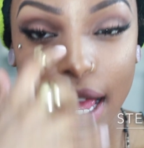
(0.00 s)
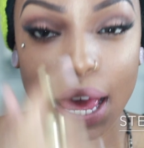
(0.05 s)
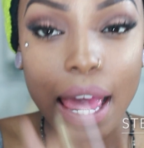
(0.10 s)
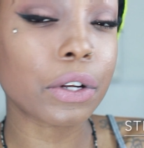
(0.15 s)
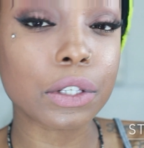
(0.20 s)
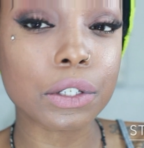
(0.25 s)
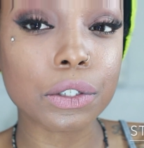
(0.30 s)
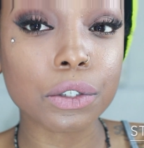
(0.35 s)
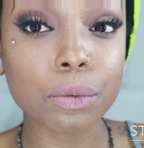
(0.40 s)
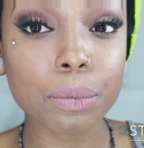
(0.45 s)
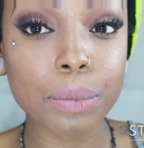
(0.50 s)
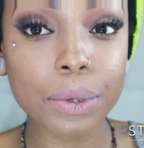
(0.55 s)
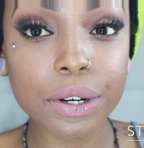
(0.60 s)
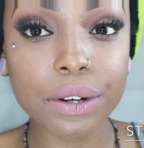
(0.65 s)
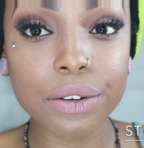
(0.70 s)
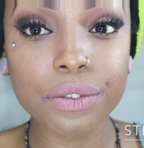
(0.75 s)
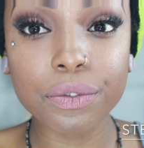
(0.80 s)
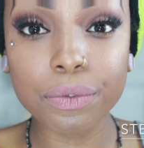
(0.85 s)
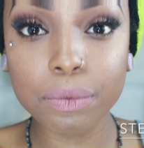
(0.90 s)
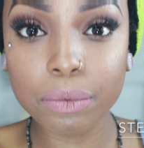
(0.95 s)
a little bit
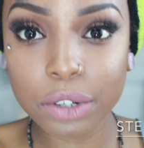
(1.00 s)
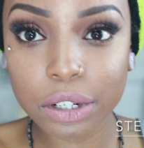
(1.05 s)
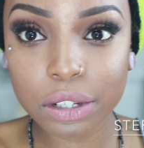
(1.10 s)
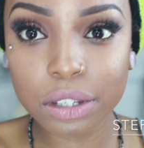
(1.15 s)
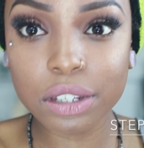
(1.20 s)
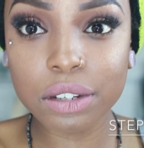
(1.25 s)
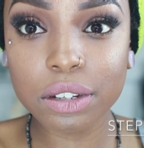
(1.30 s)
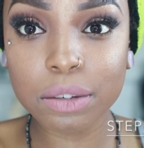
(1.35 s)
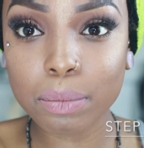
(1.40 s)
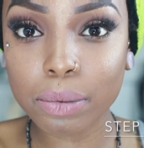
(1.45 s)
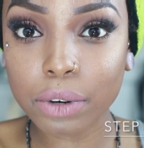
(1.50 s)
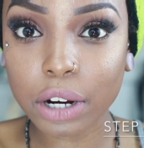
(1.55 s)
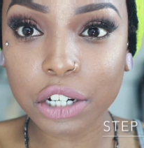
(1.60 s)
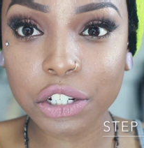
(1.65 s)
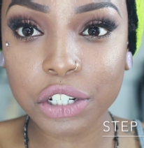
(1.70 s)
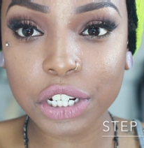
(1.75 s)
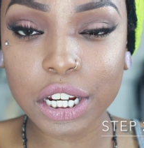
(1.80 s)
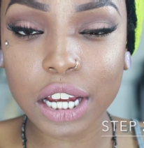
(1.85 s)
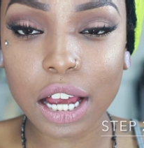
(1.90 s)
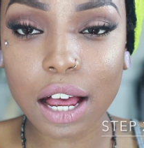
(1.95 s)
of just
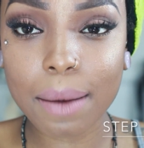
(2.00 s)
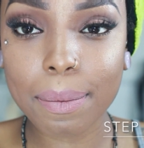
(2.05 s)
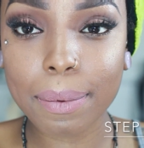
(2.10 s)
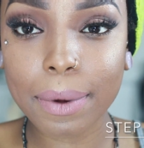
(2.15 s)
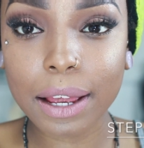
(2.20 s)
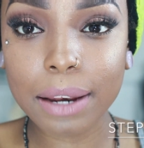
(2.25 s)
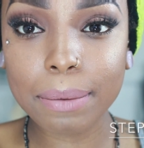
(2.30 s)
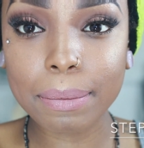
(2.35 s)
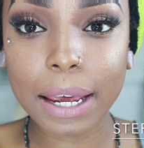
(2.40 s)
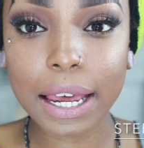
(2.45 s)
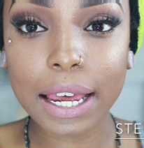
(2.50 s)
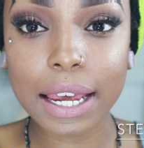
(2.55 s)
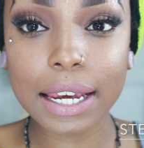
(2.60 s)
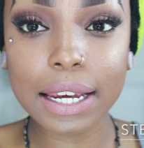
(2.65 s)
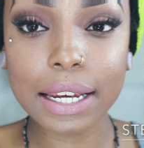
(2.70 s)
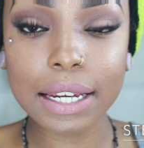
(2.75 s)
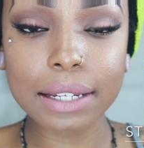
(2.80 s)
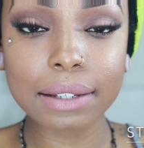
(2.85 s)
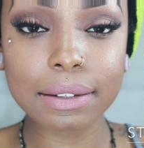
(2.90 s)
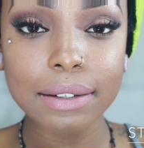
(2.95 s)
brushing up on
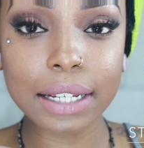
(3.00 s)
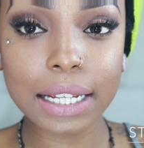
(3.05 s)
my